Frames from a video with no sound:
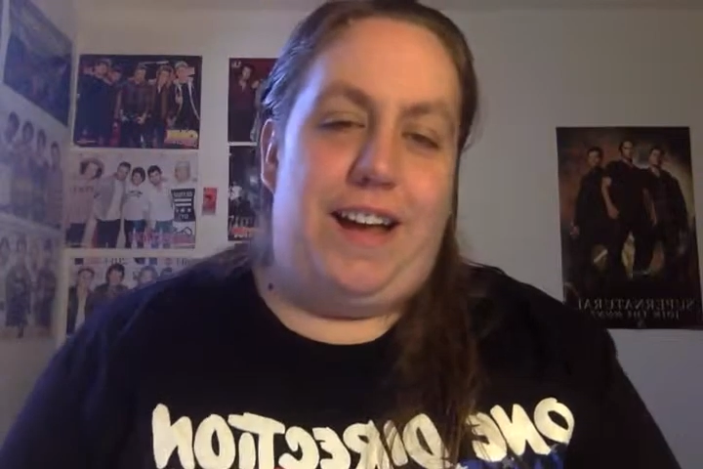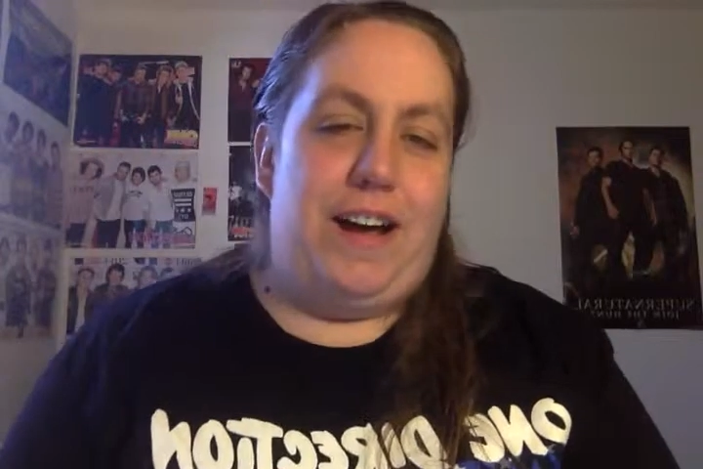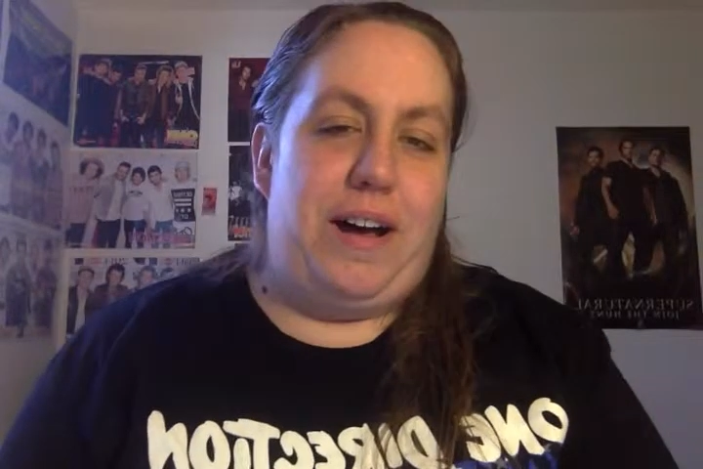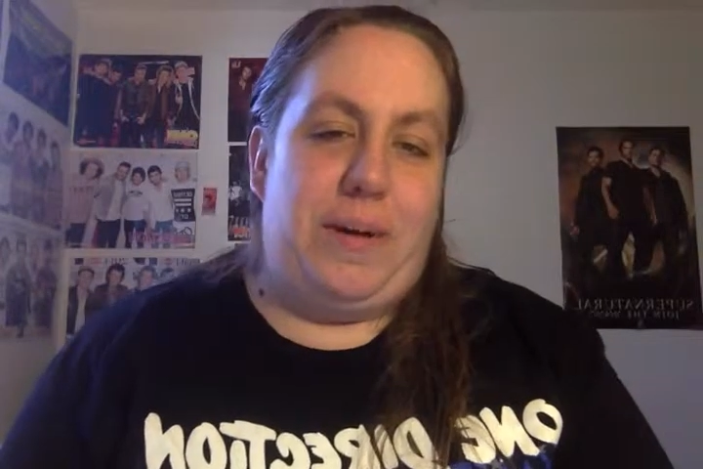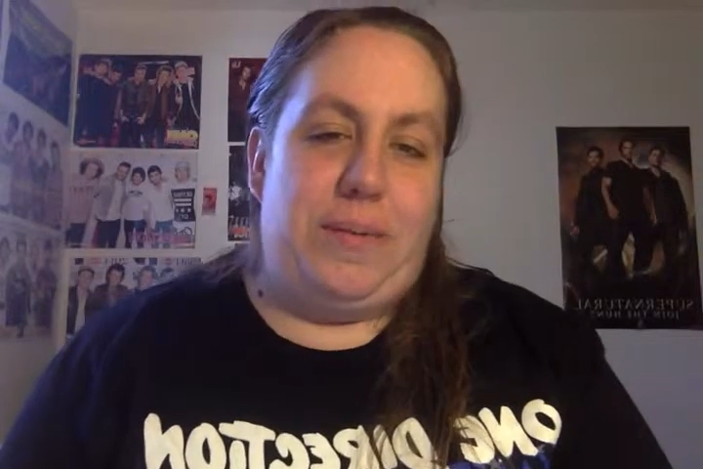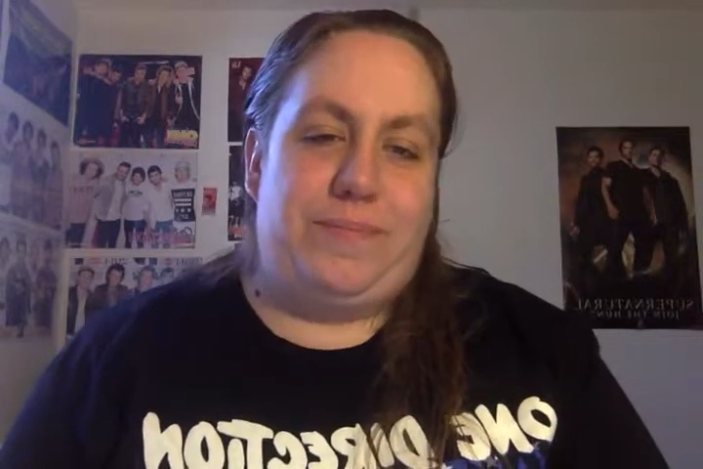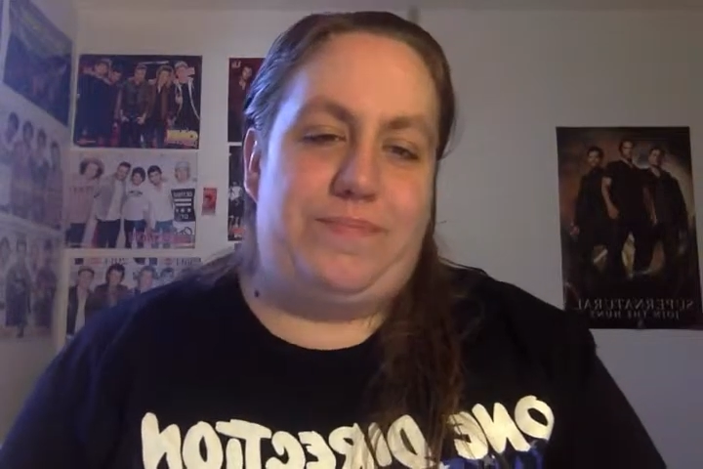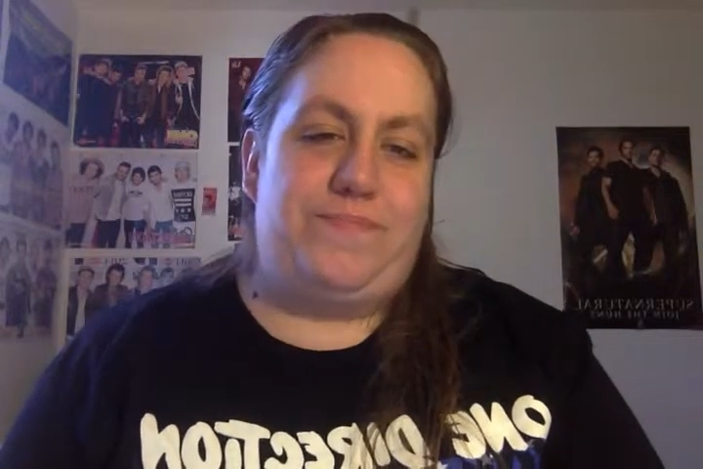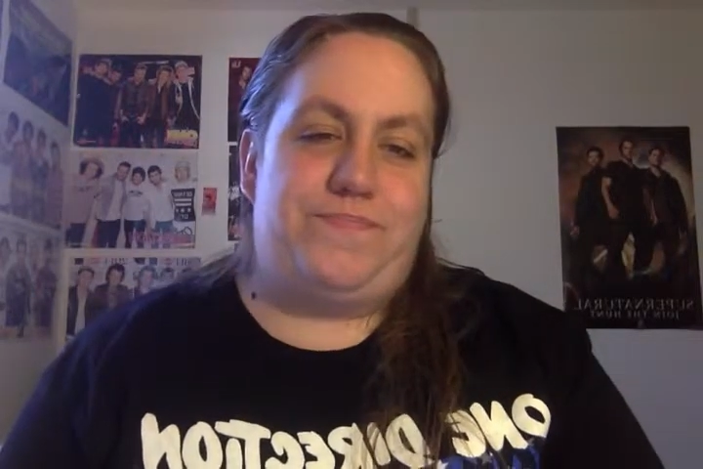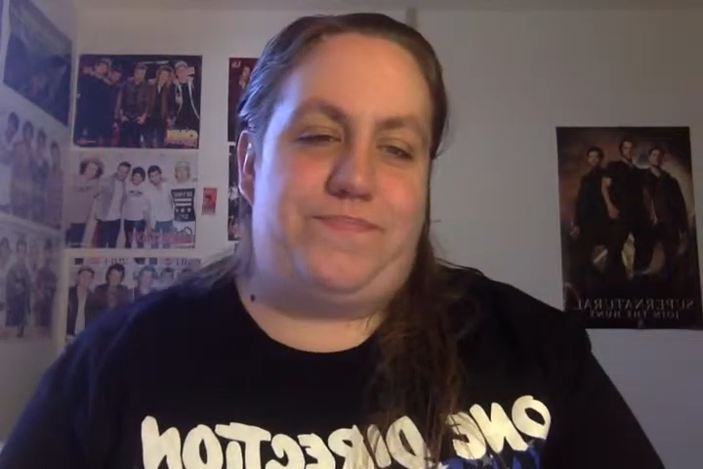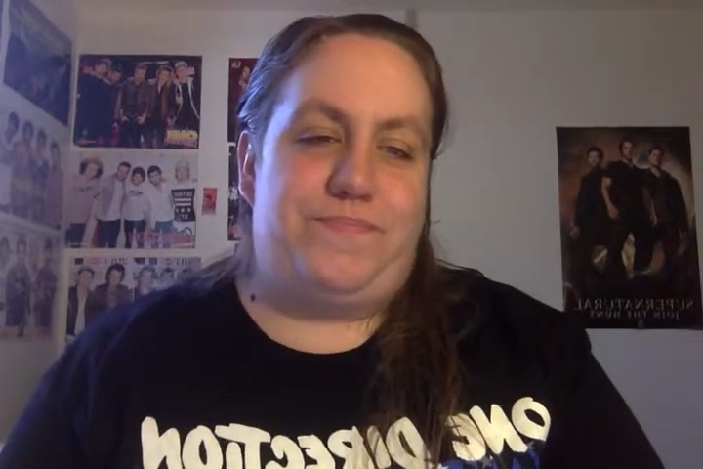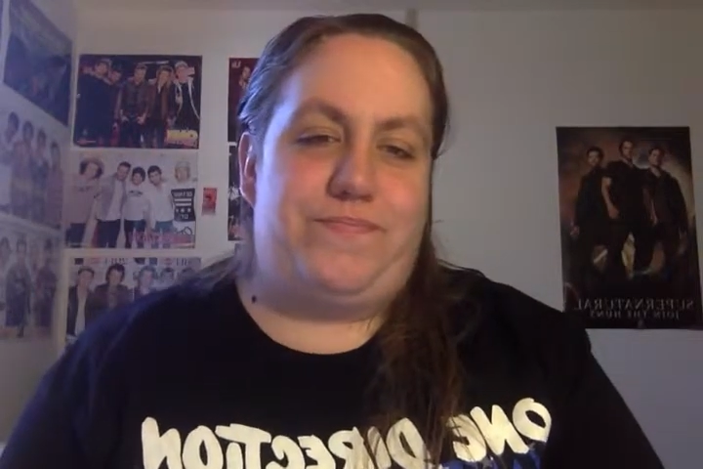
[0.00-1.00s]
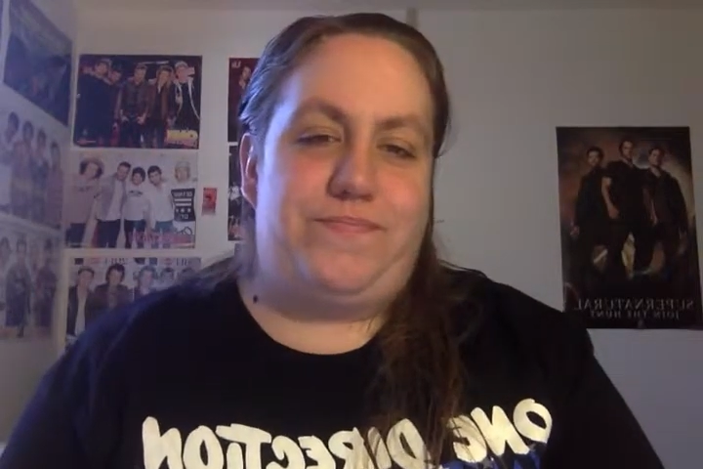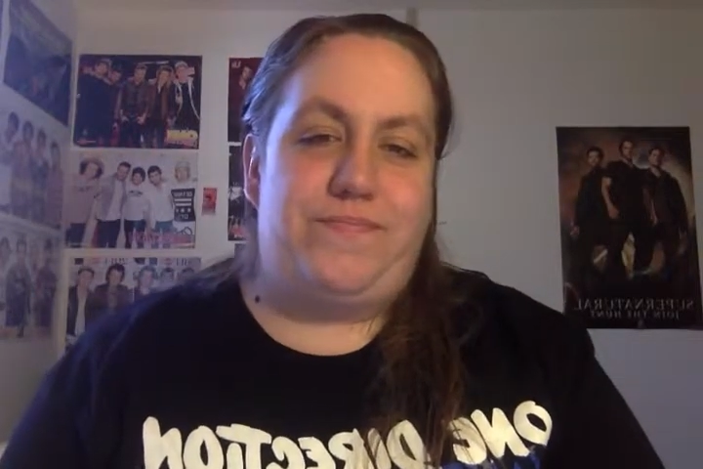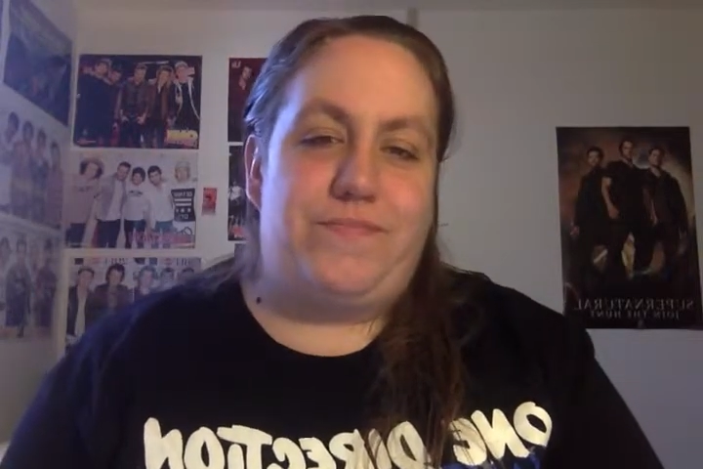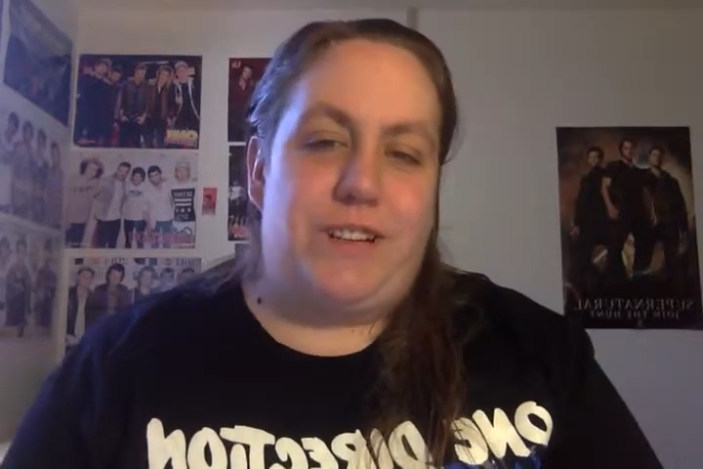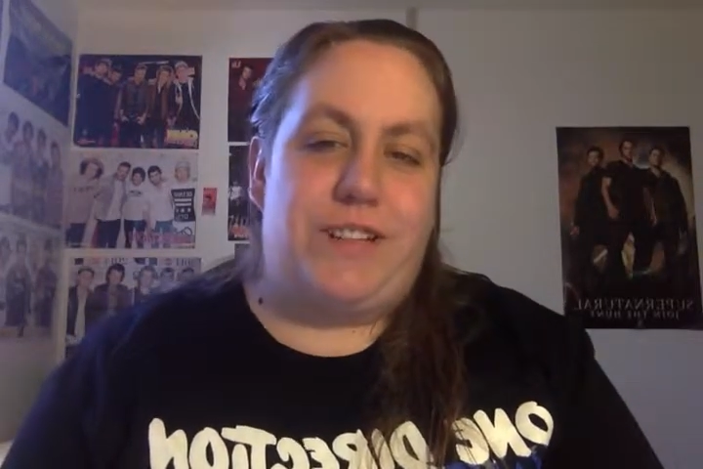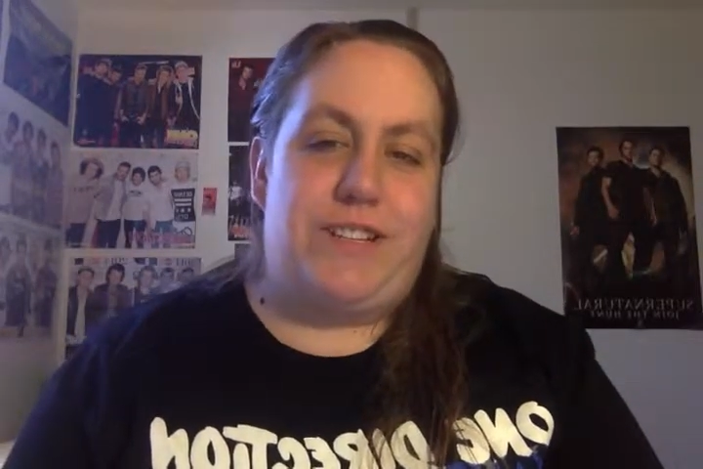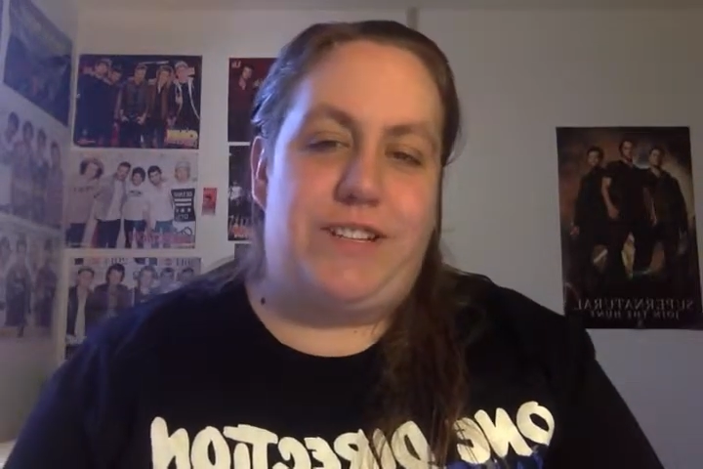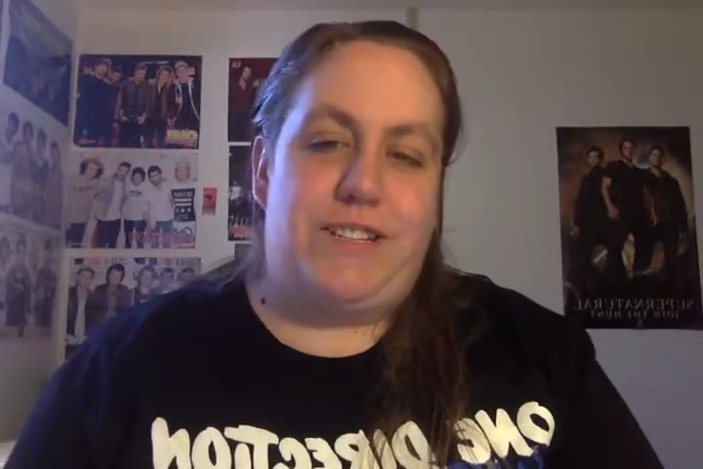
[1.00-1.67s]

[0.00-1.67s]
Um, they